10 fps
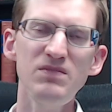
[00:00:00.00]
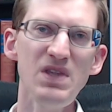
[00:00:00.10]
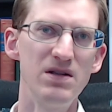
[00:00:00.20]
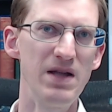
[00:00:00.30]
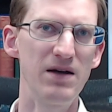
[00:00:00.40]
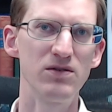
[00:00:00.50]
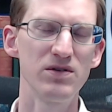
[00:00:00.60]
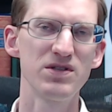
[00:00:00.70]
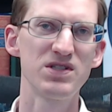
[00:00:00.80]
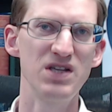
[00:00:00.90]
Now,
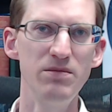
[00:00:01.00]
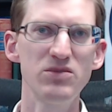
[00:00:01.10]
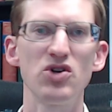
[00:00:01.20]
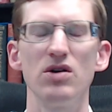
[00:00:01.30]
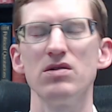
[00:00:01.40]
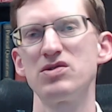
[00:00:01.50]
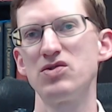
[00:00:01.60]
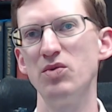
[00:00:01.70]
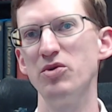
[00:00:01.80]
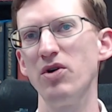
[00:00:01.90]
some charter
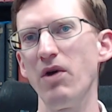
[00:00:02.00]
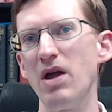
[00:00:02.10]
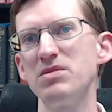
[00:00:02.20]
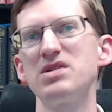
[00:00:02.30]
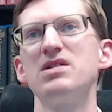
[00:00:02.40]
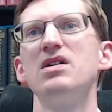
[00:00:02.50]
school programs